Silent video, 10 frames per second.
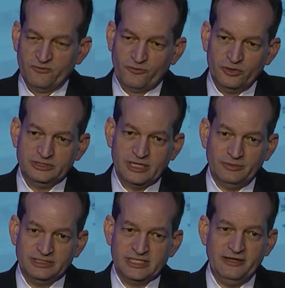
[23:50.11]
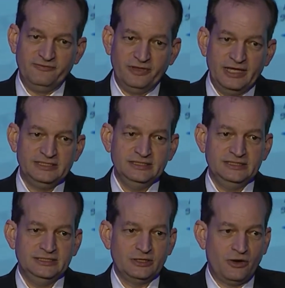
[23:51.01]
first I would say if
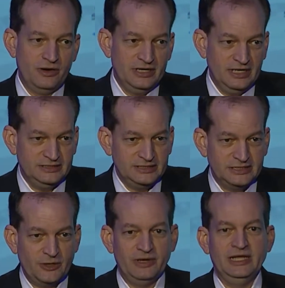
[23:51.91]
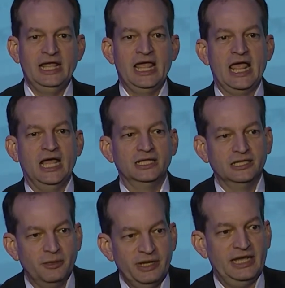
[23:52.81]
licenses aren't necessary,
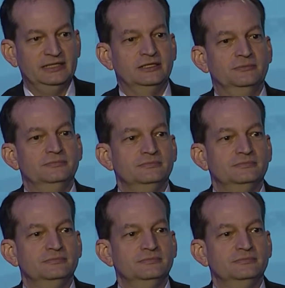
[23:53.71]
eliminate them.